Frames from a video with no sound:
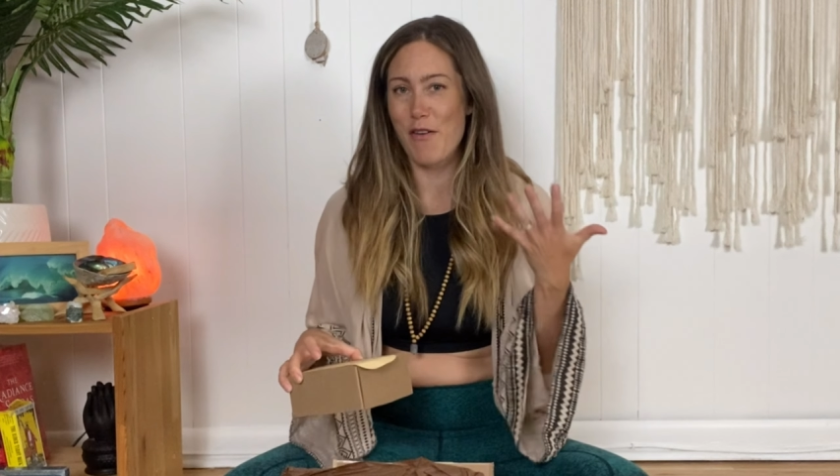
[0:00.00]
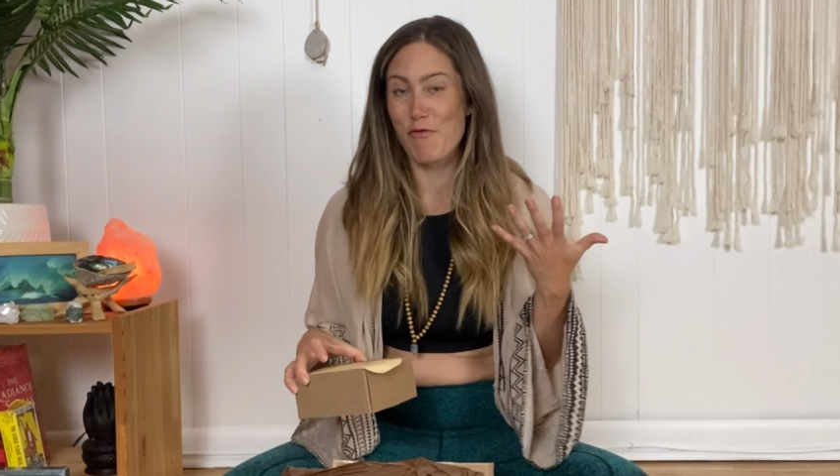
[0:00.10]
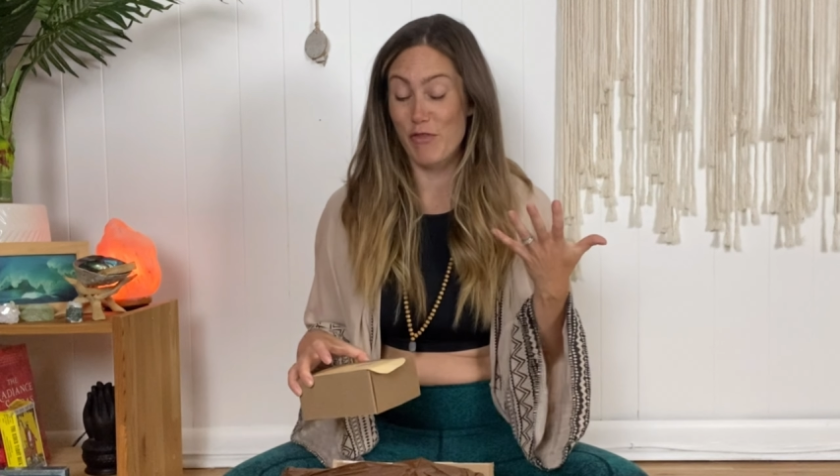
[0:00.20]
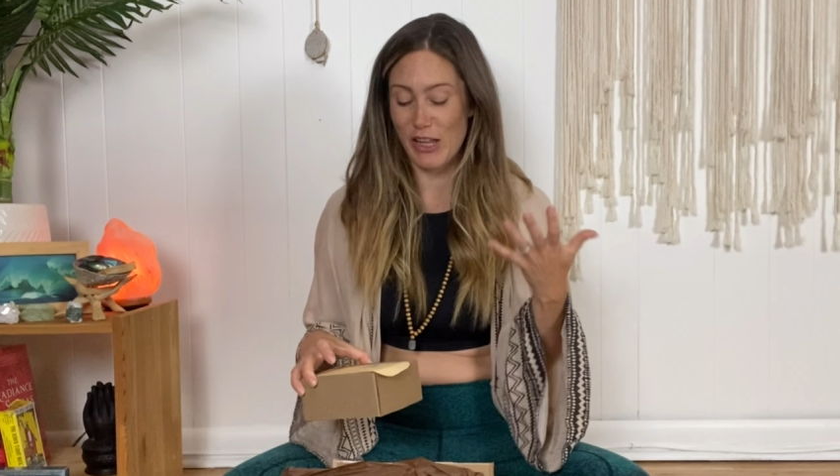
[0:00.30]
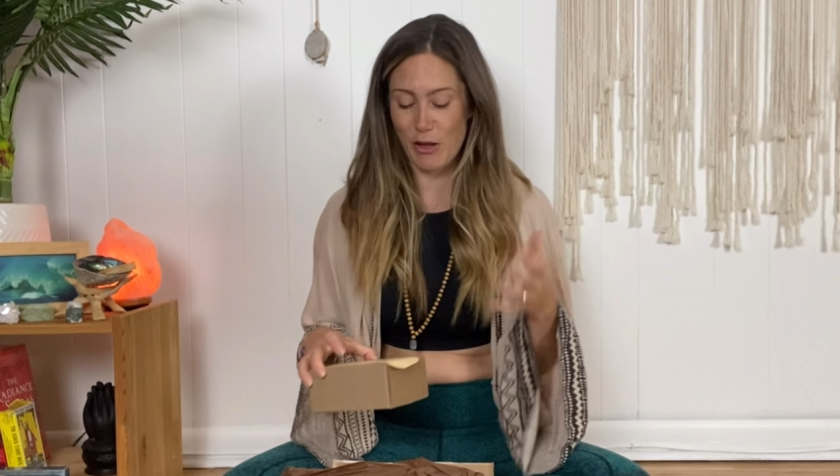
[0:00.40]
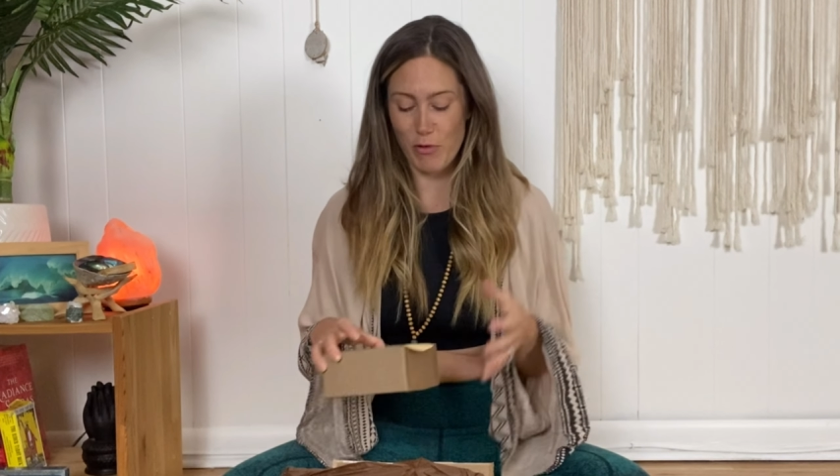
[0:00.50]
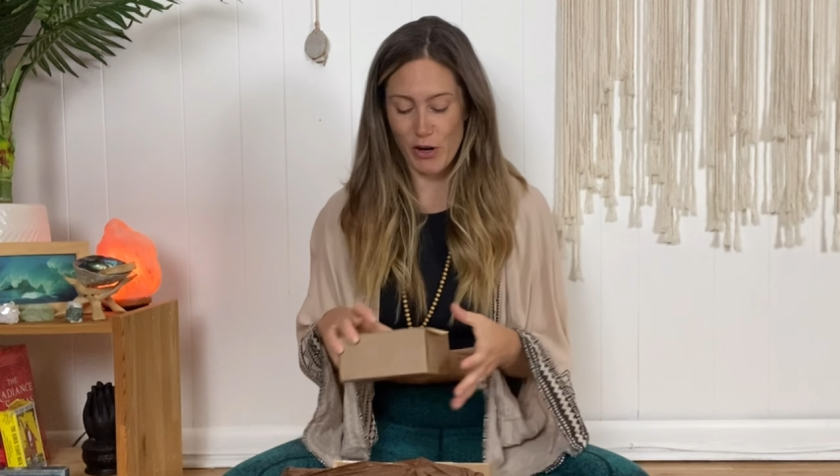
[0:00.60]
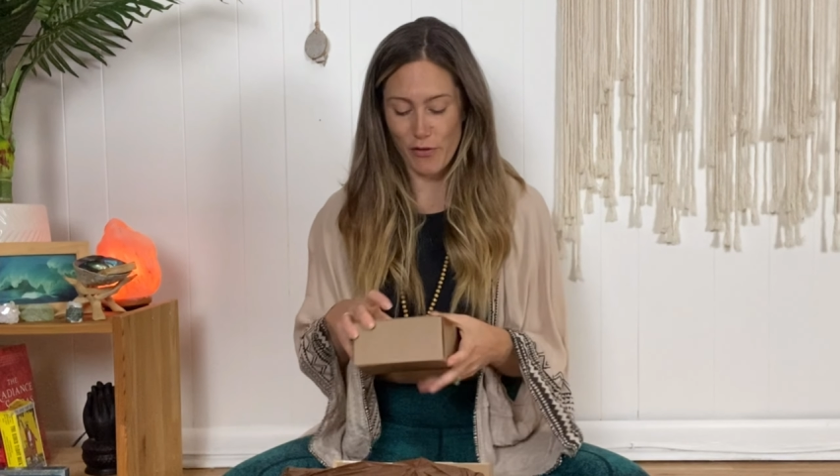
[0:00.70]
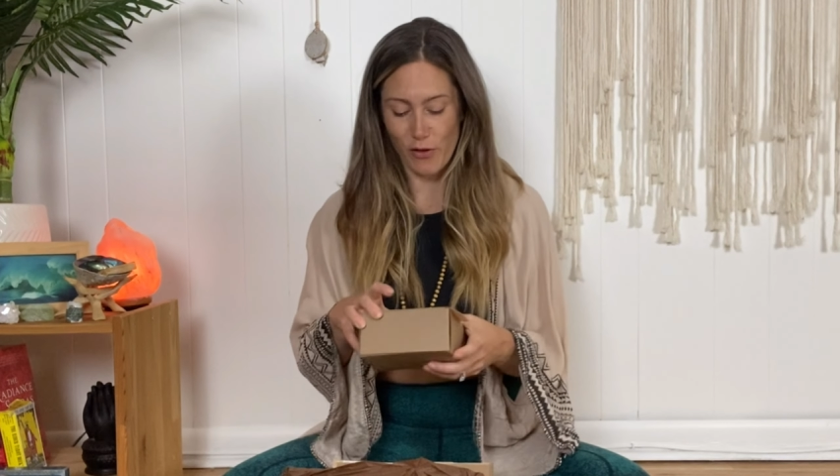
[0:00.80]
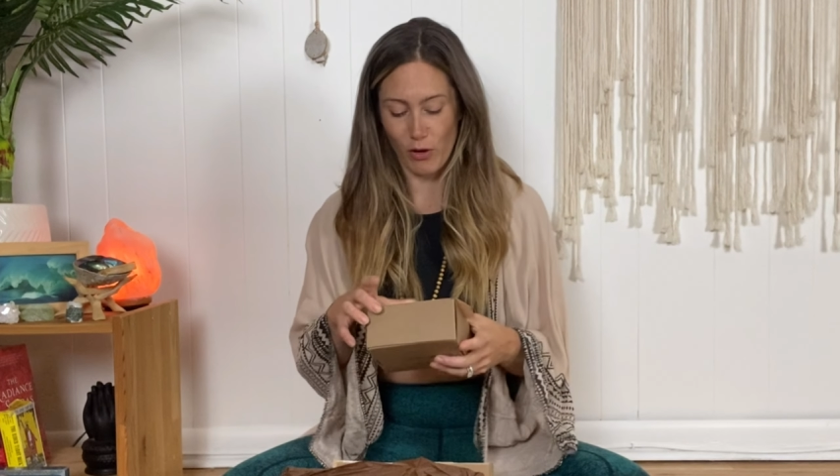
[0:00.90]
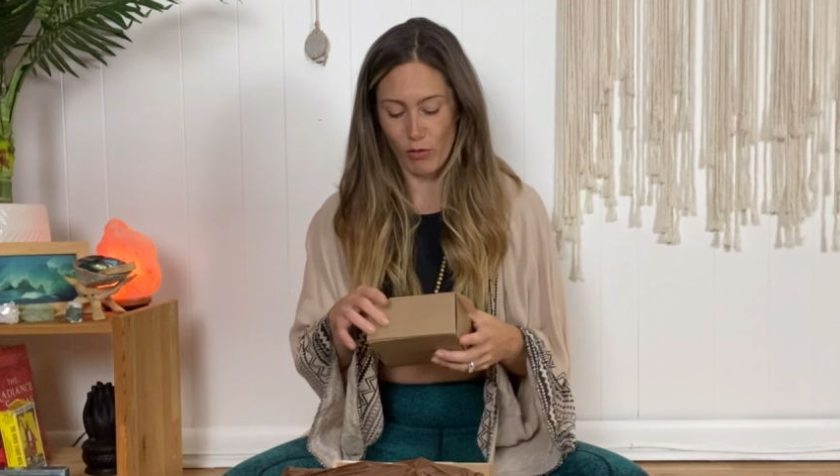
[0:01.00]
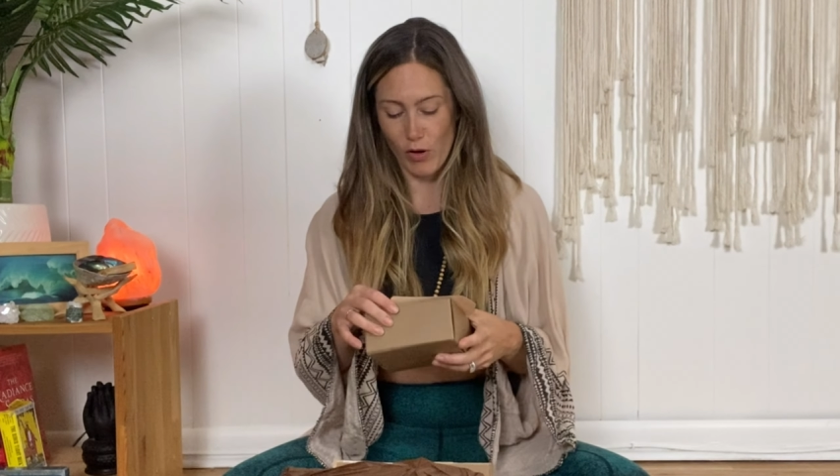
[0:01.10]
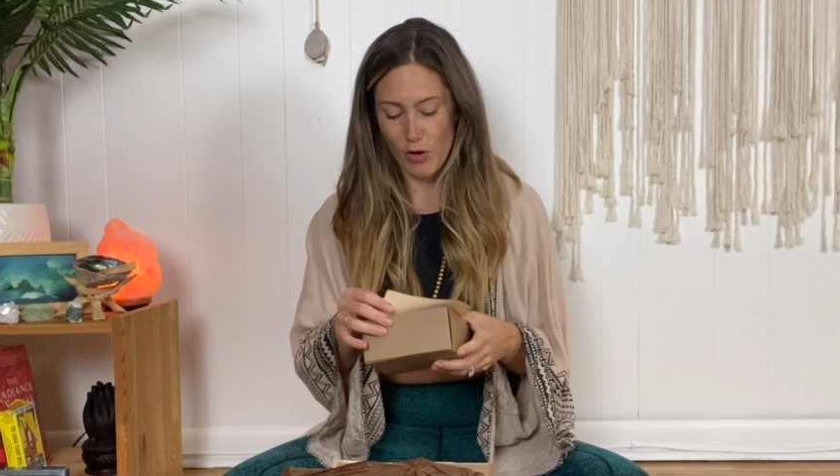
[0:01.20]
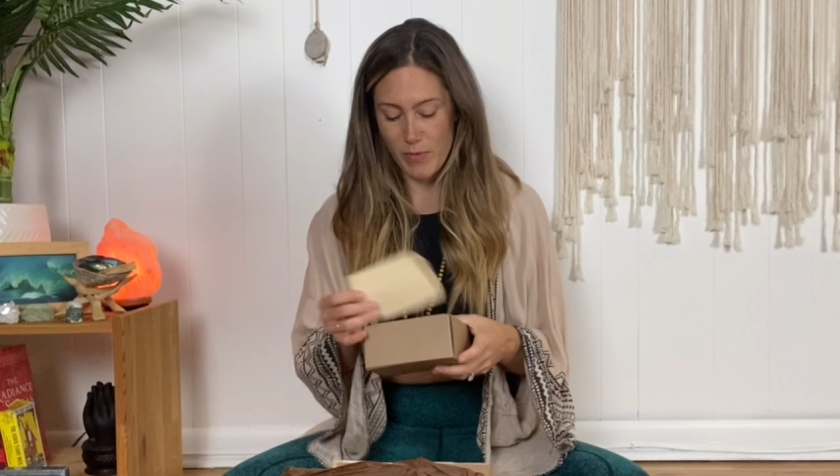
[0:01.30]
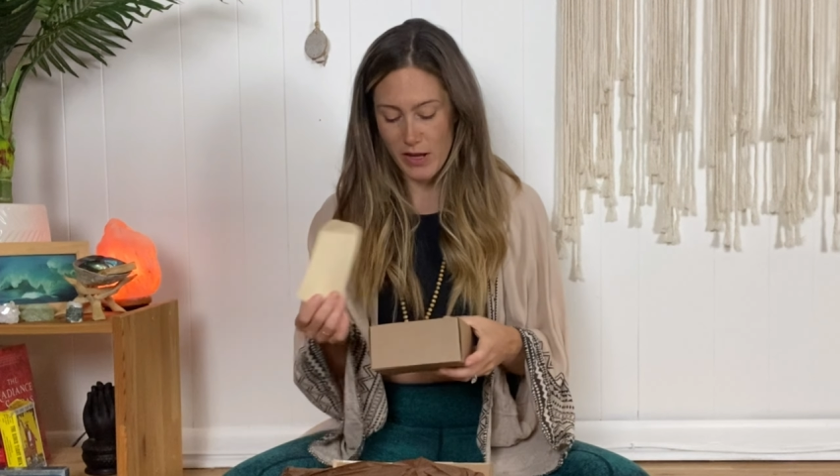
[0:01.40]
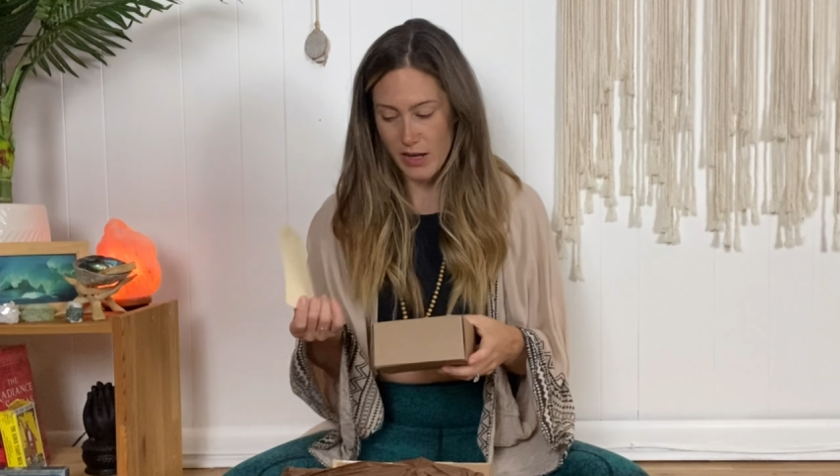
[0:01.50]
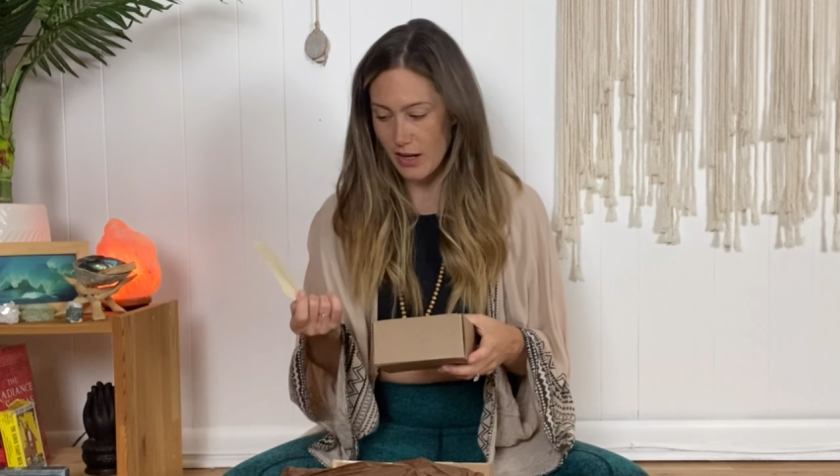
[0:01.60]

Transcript: really wonderful aroma